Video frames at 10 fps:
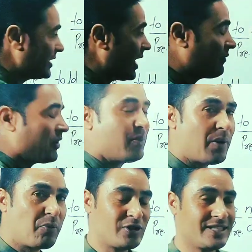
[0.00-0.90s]
After
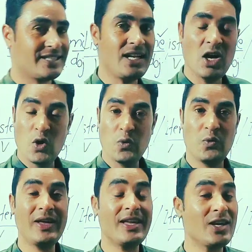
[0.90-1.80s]
preposition
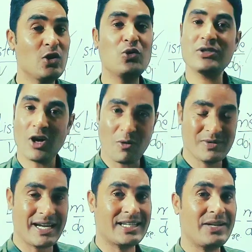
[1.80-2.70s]
we use
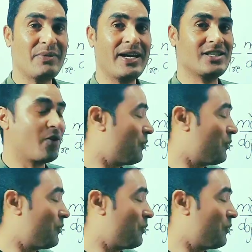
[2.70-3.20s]
objective case of